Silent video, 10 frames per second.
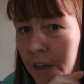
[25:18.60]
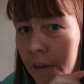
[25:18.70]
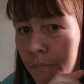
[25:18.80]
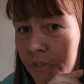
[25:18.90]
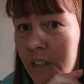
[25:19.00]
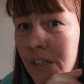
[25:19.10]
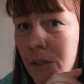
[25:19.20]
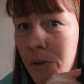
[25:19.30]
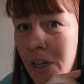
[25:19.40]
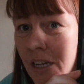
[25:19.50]

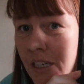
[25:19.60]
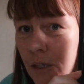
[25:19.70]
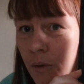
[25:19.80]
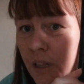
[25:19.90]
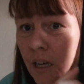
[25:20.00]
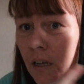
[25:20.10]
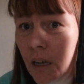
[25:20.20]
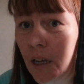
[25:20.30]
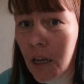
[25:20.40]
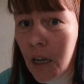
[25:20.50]
I did with it.
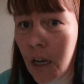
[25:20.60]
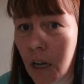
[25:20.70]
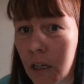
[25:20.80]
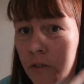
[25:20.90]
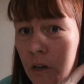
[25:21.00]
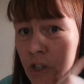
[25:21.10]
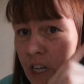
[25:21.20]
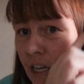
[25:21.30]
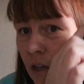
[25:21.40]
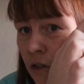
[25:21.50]
I
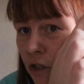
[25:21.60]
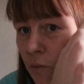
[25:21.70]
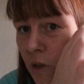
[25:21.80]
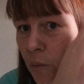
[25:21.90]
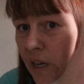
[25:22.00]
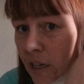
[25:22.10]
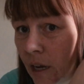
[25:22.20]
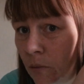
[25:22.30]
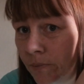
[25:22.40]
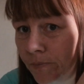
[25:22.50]
crocheted a cushion with a
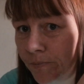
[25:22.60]
window.